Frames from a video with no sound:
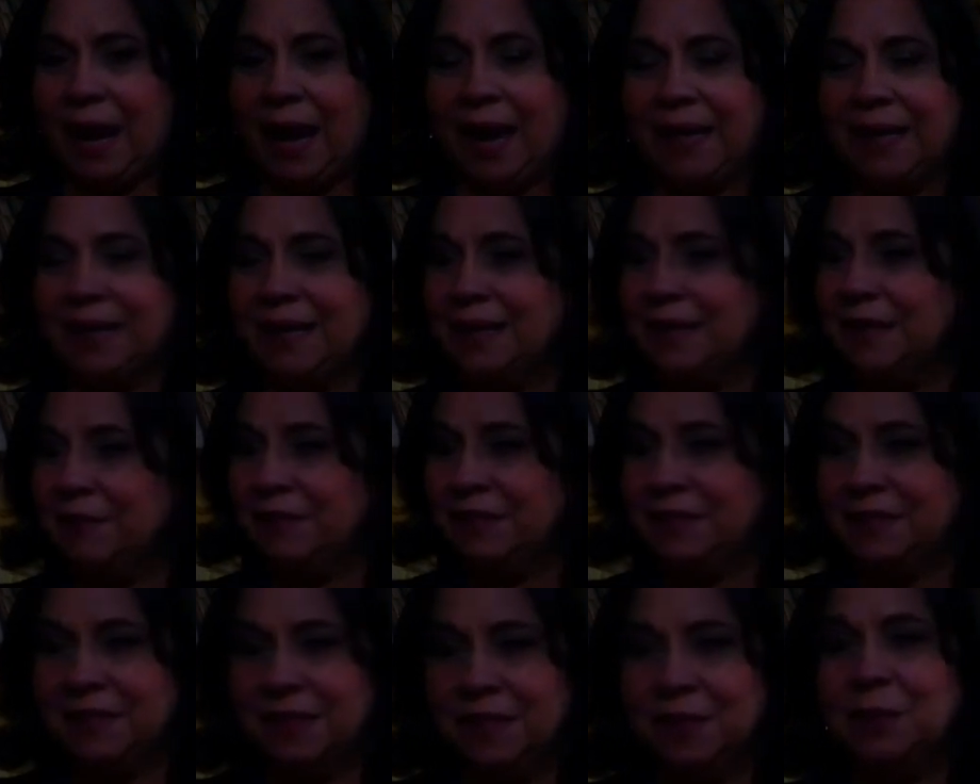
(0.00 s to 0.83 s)
I can't
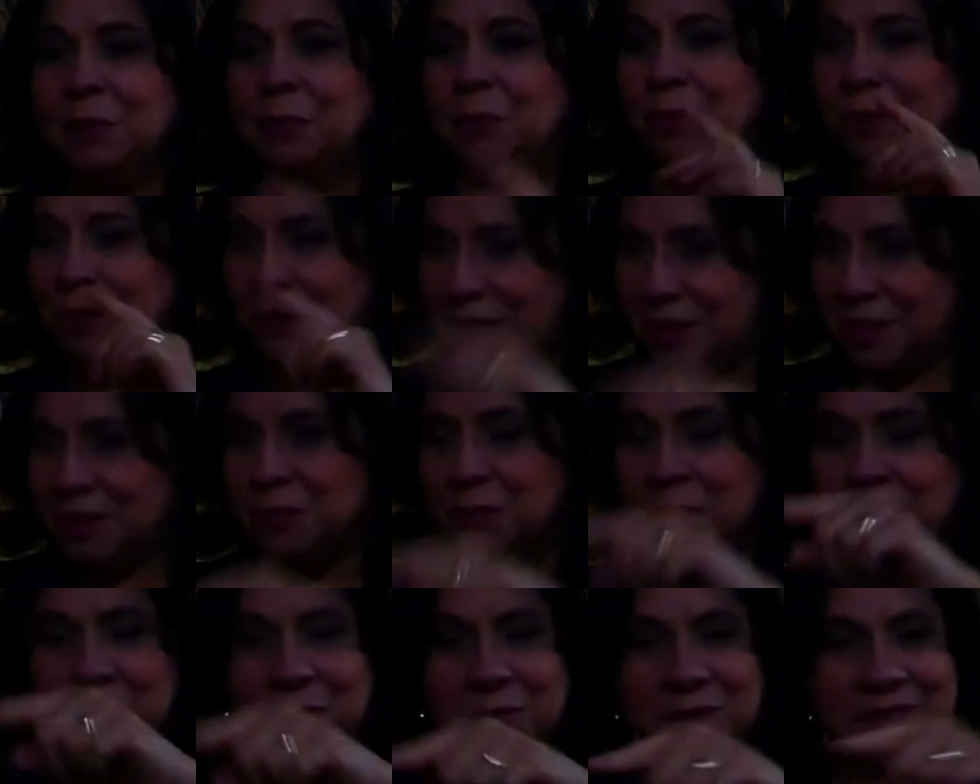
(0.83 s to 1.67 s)
even tell you where
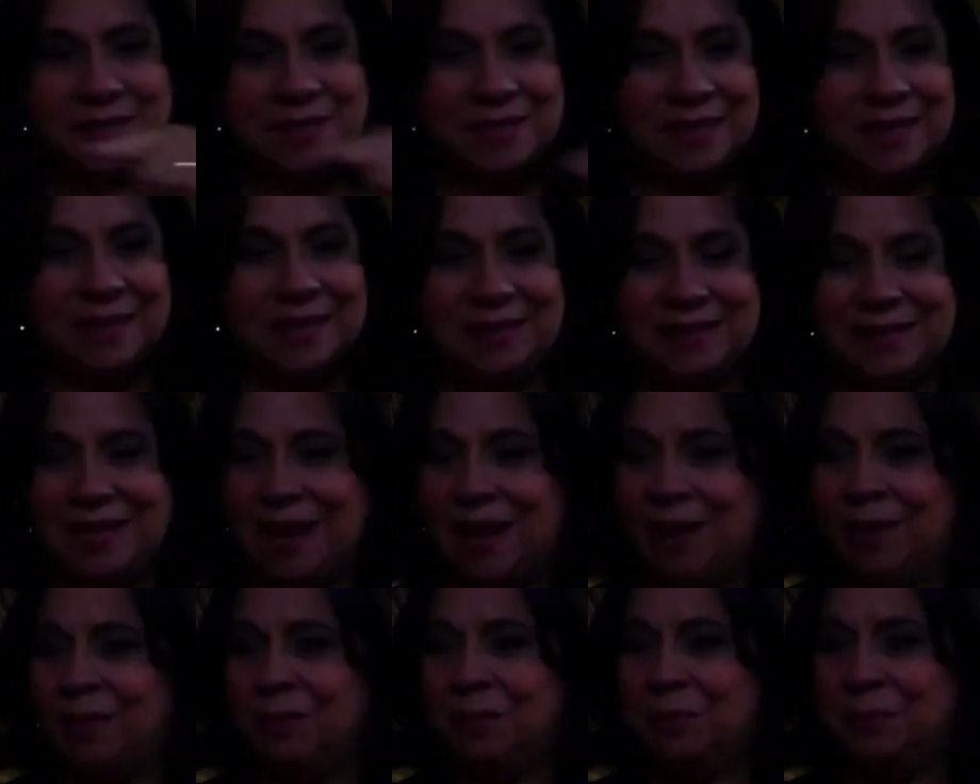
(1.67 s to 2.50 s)
each one was sitting
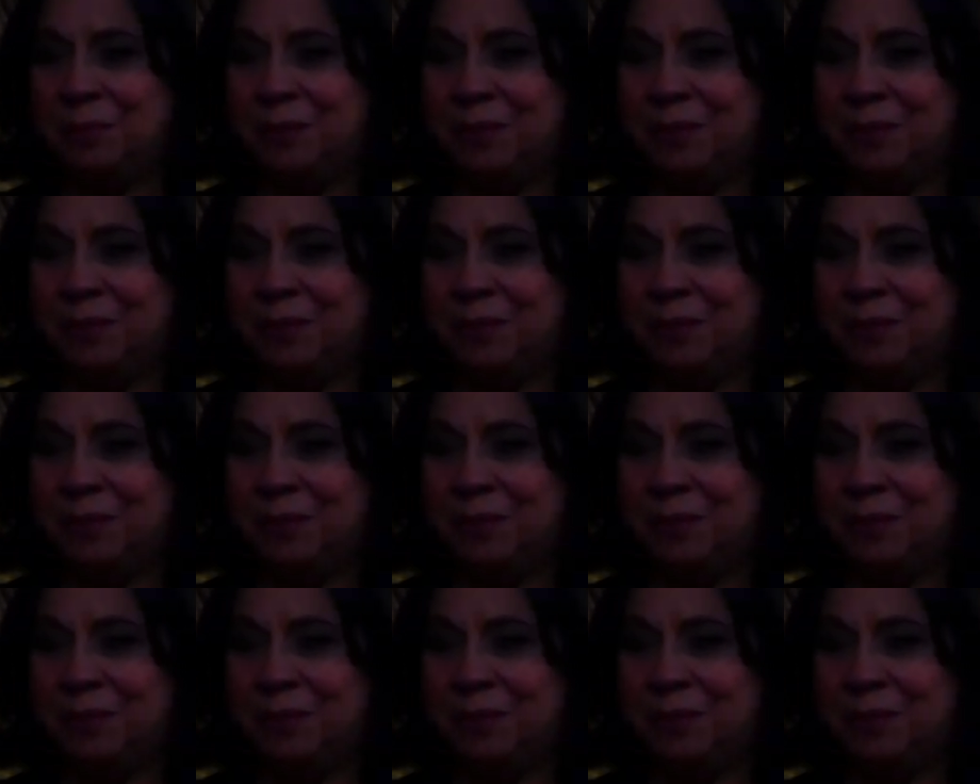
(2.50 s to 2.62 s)
down,